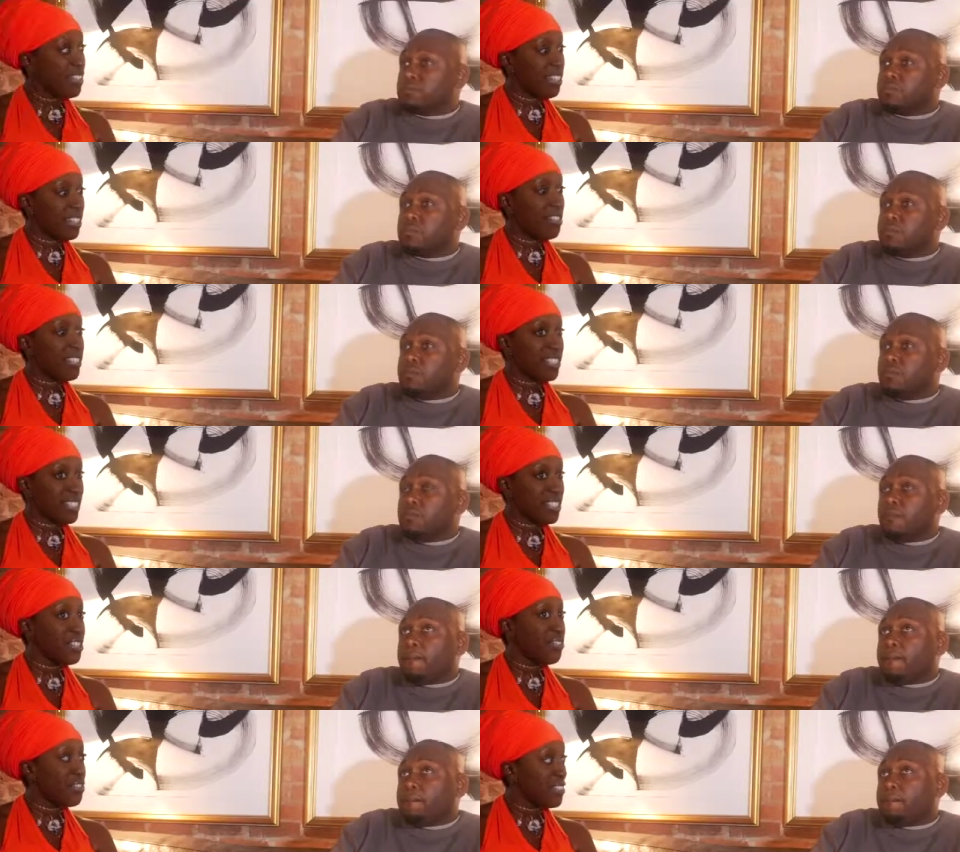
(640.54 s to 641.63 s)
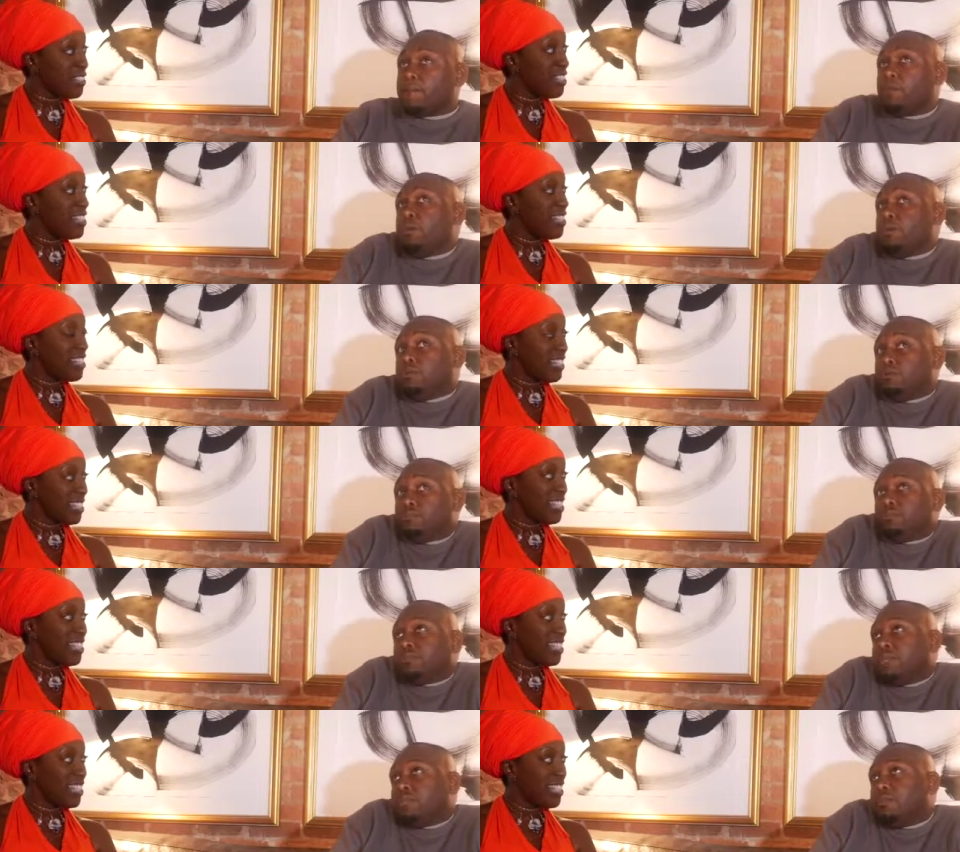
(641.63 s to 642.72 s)
Speaker 1: that there is a shift. Well,
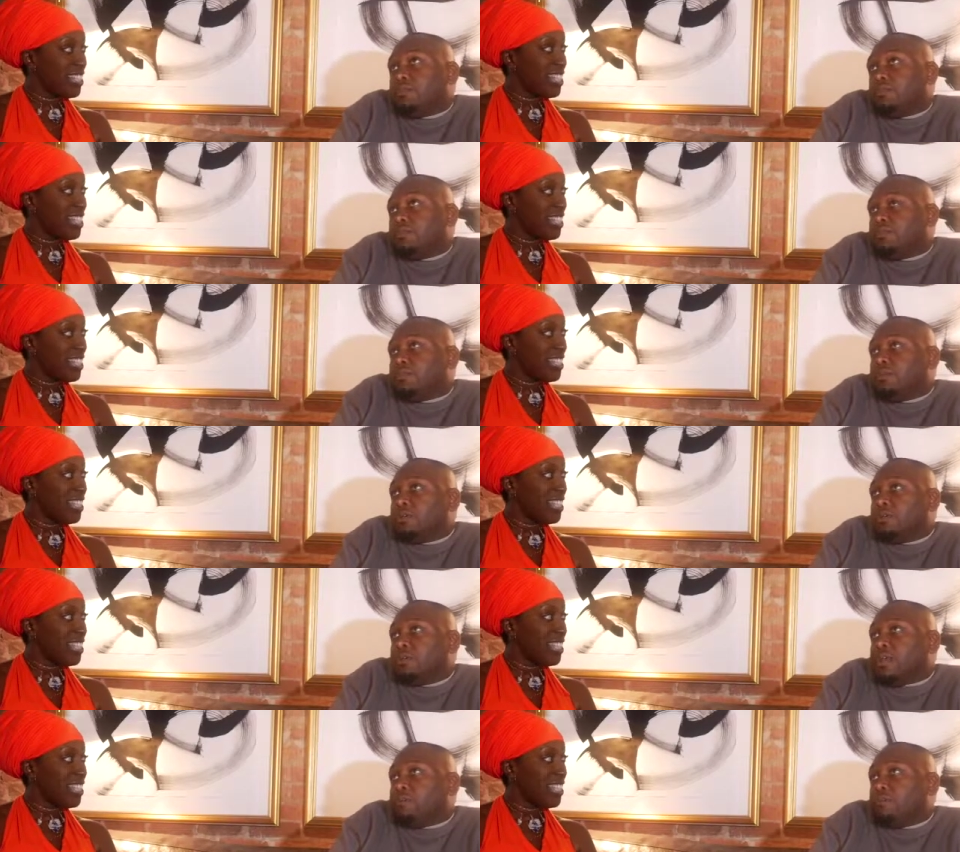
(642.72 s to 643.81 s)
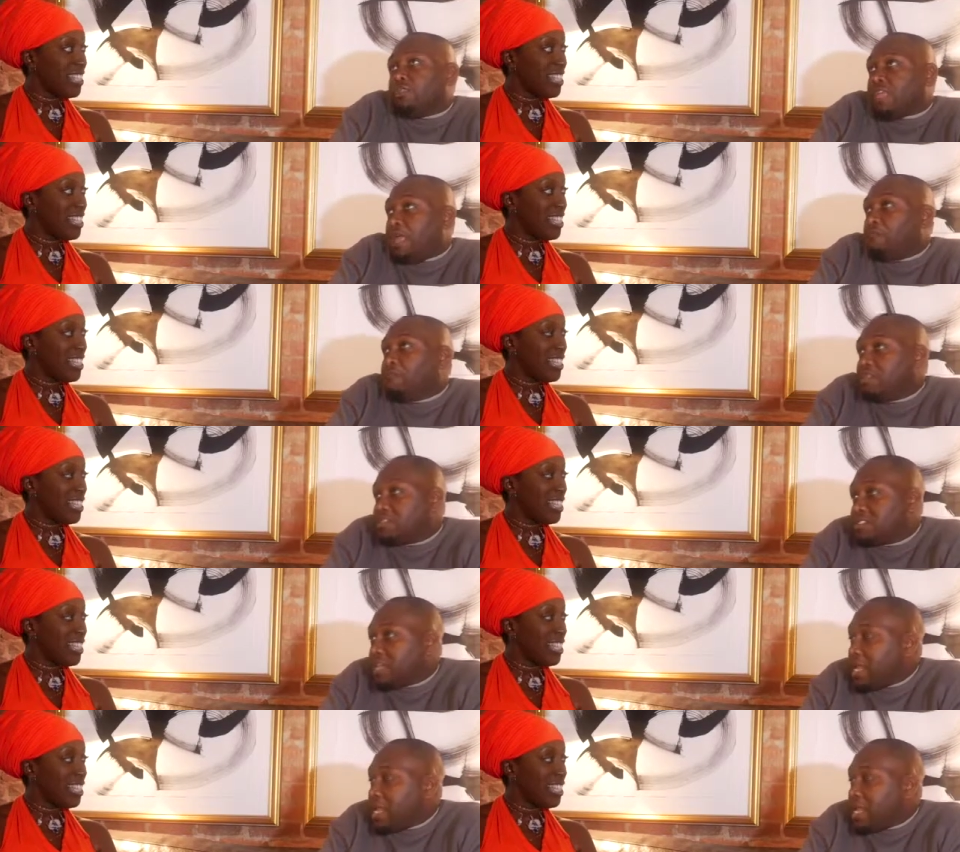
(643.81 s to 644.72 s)
then, with that being said,